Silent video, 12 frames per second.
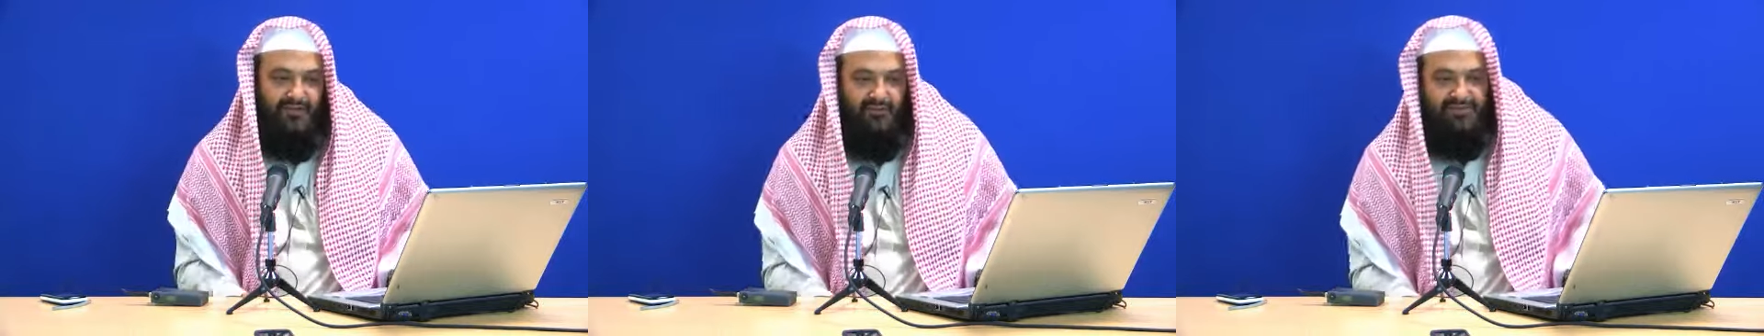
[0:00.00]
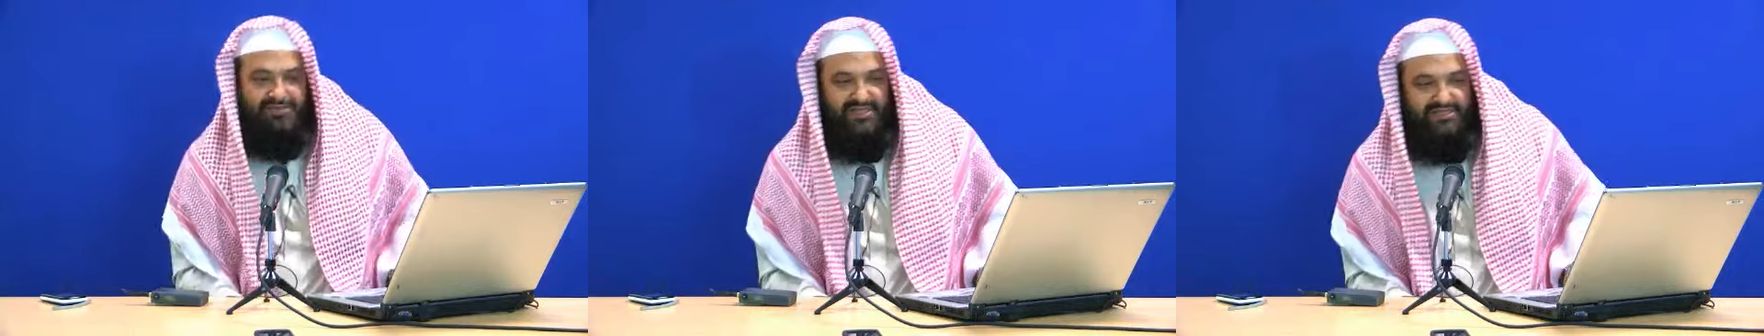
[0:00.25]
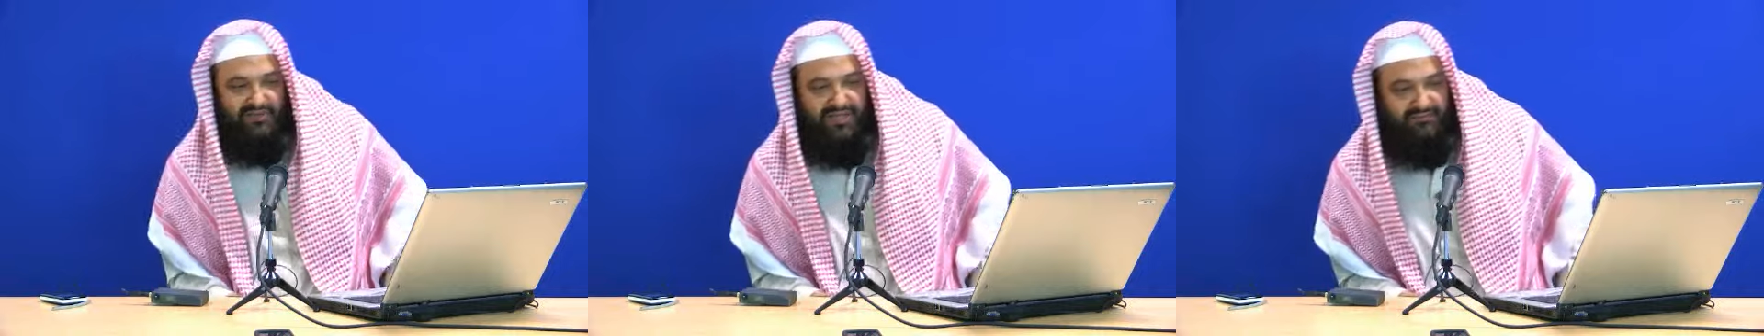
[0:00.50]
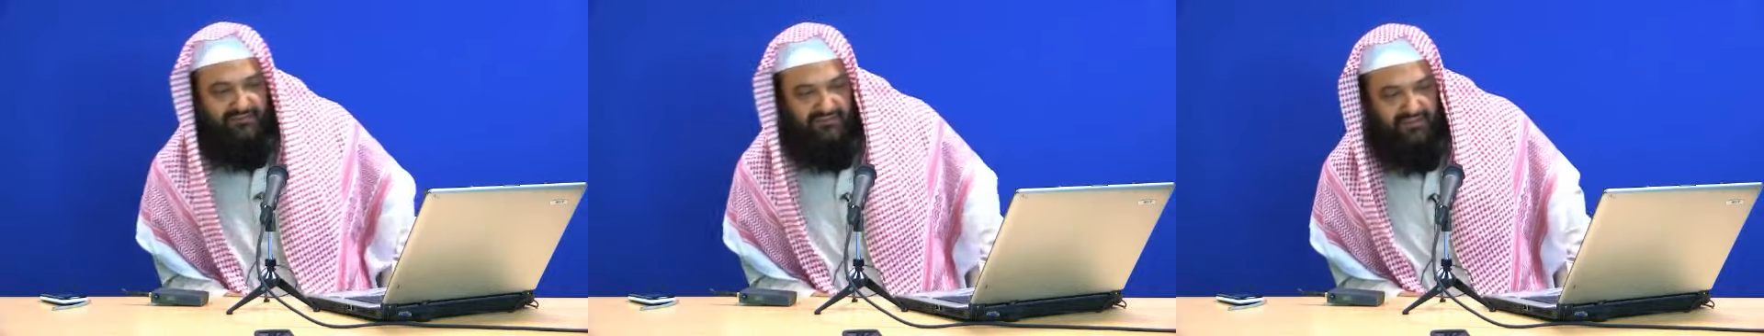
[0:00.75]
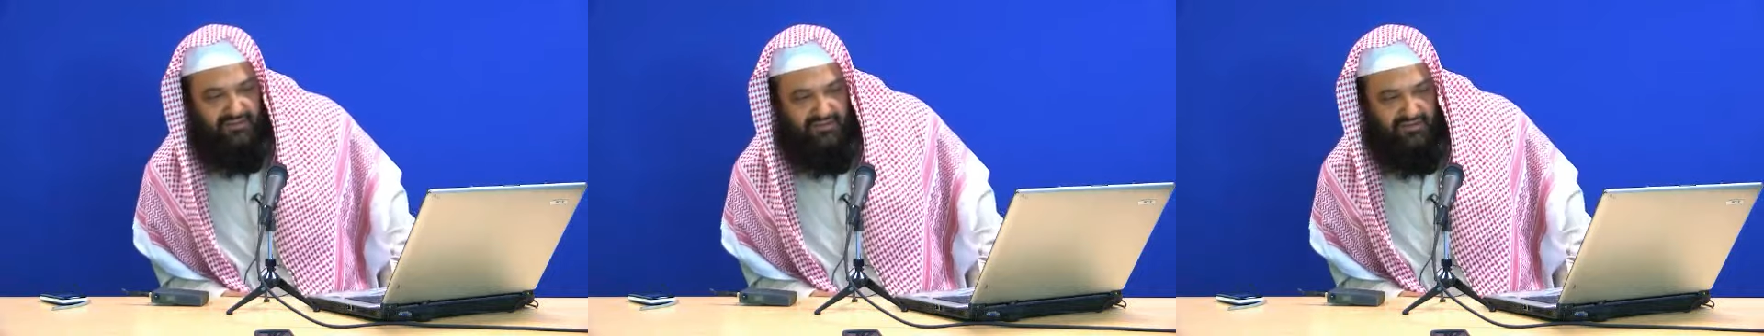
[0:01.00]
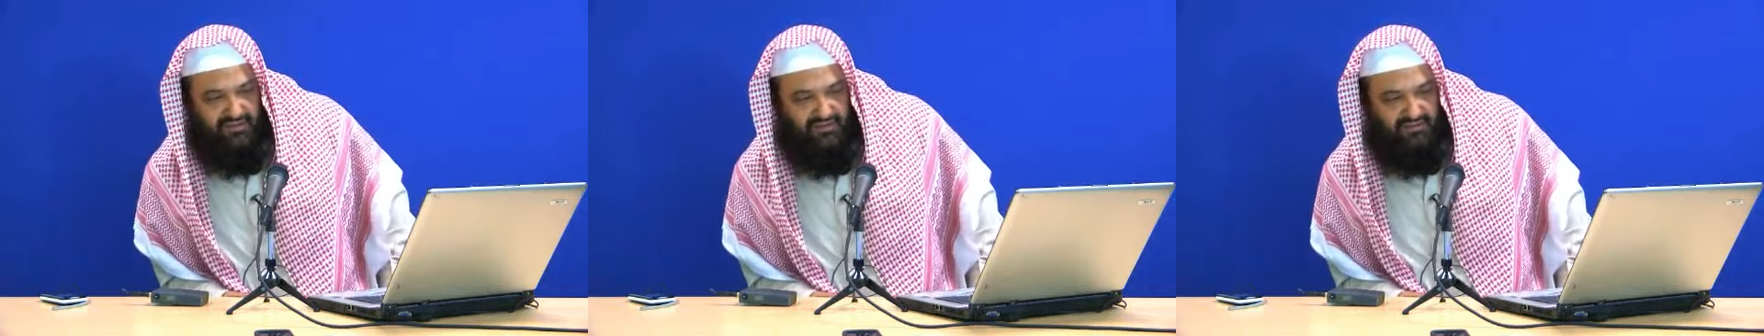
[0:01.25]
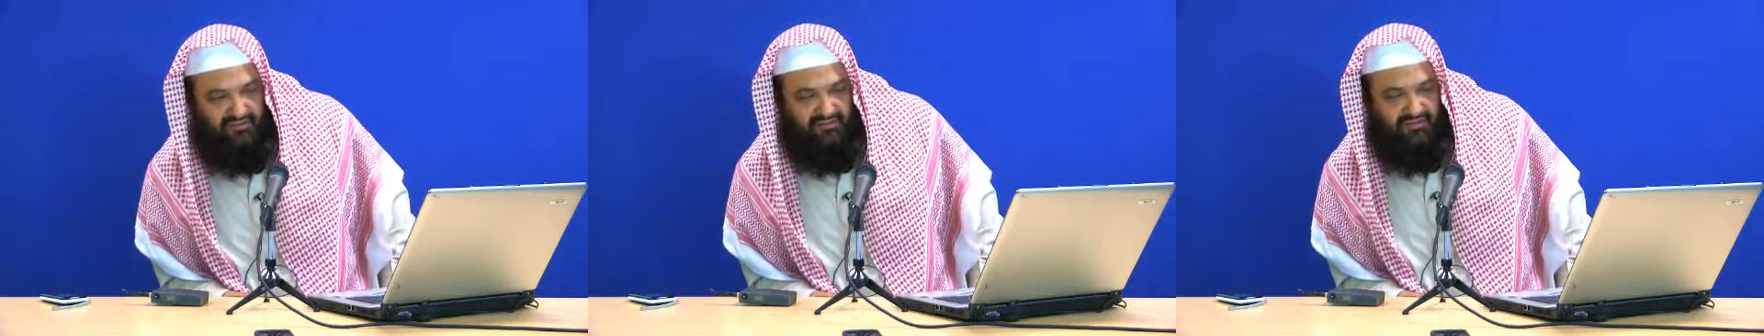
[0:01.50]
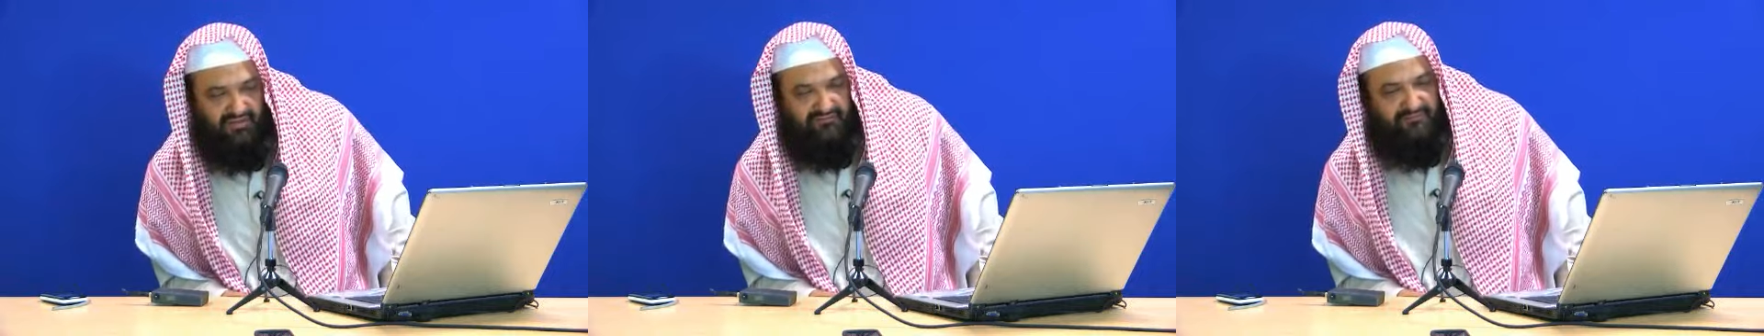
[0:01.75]
It was said to him,
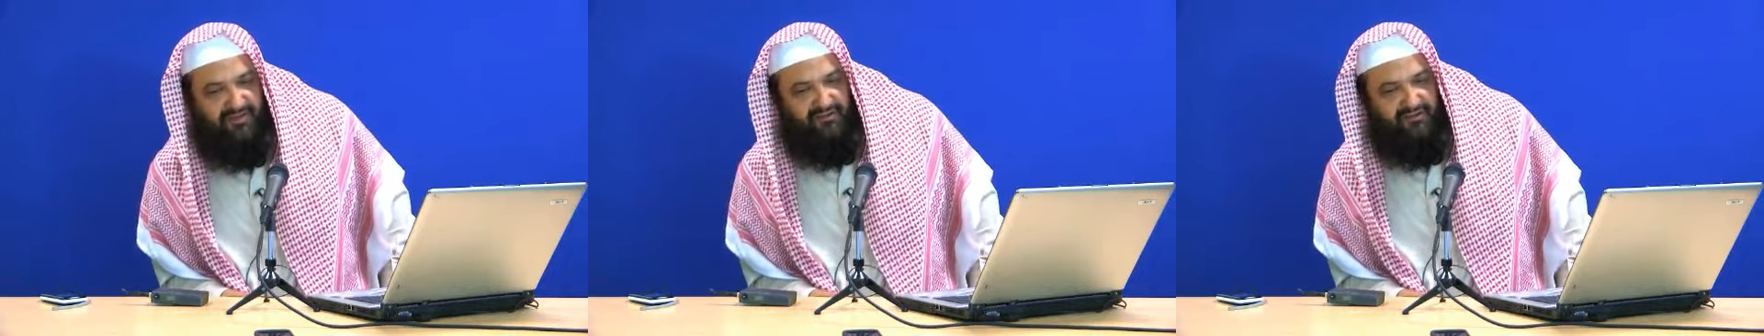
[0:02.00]
if